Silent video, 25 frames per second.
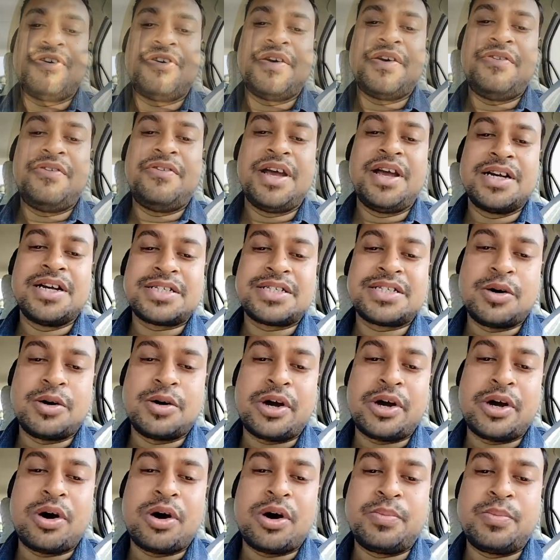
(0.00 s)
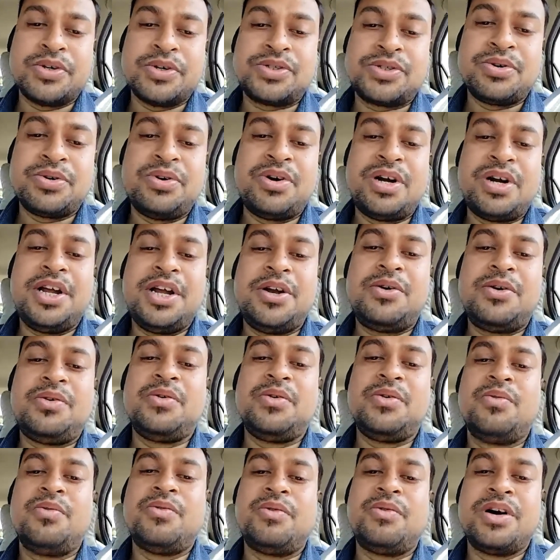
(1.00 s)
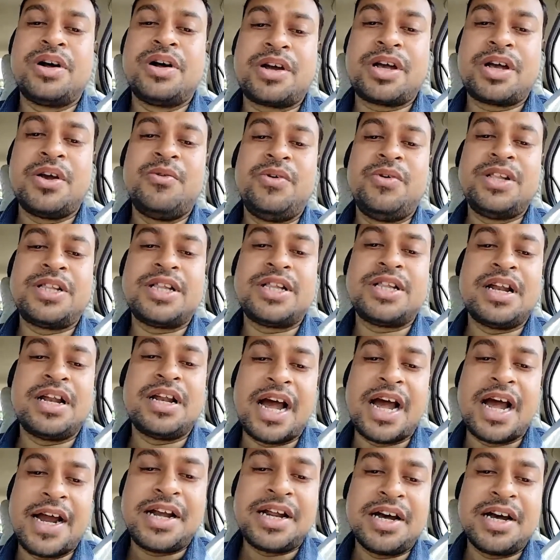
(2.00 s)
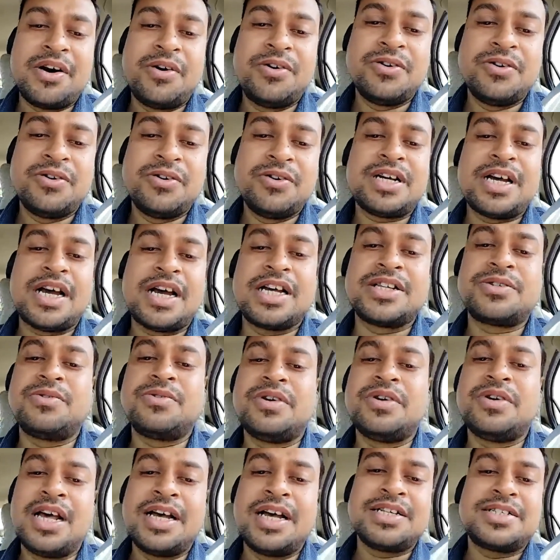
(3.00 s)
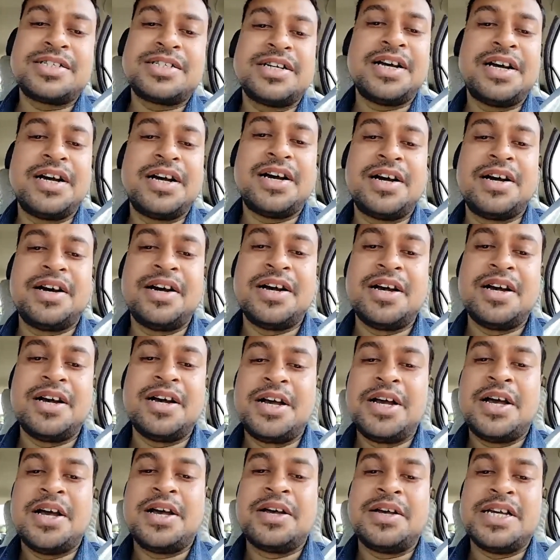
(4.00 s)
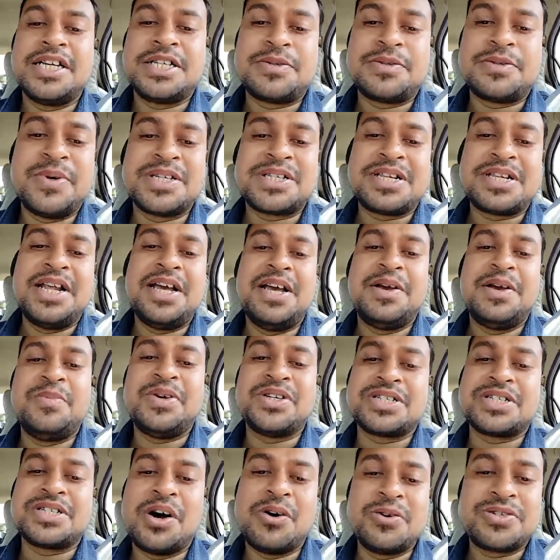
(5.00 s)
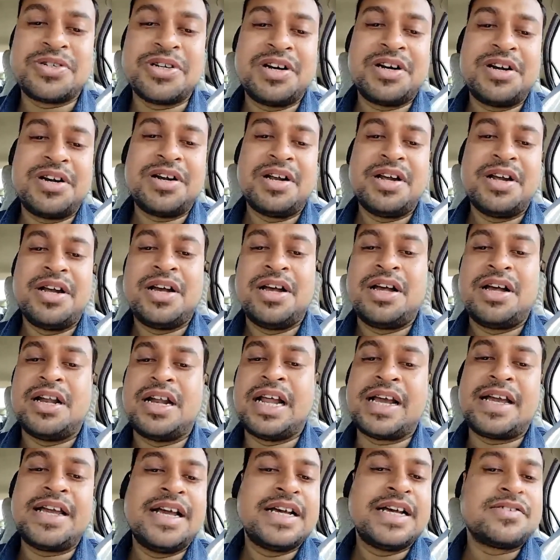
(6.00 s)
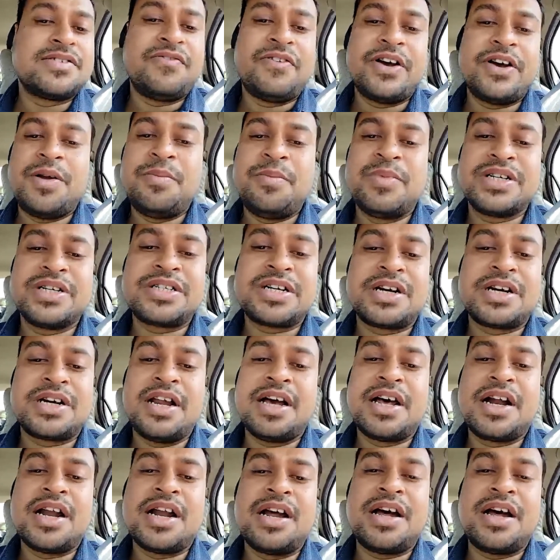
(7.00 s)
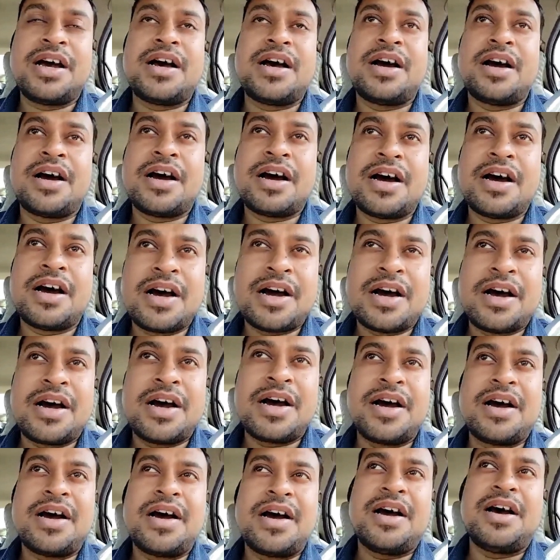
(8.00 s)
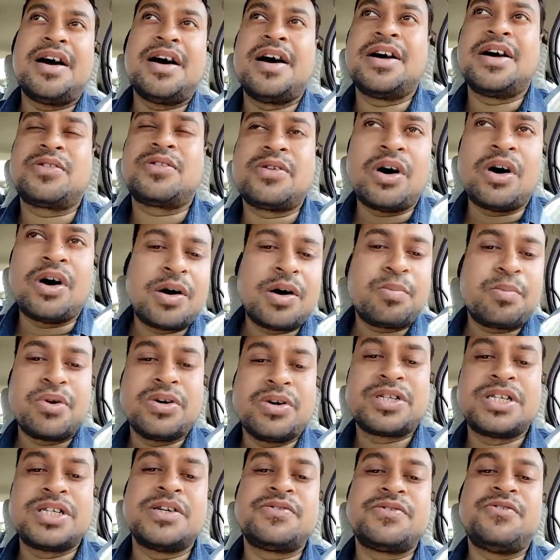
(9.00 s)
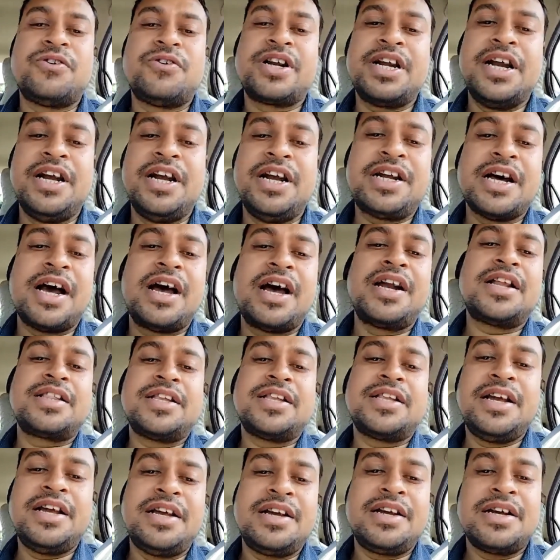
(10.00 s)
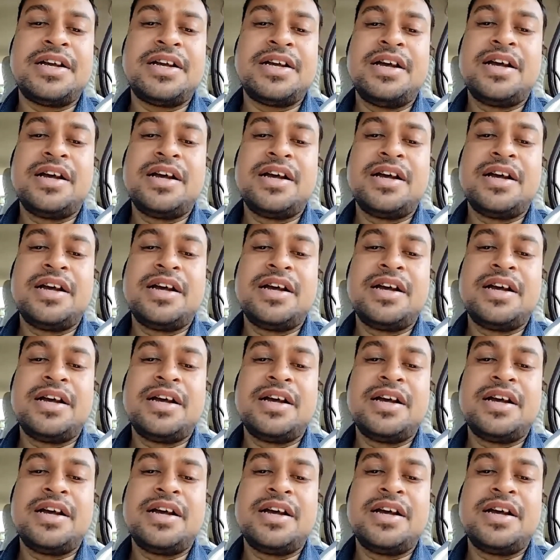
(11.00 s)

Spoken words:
Also, thank you for giving us opportunity to working with Lighthouse, as well as especially Misao sir. Like he has a very much clear thought process for entire thing.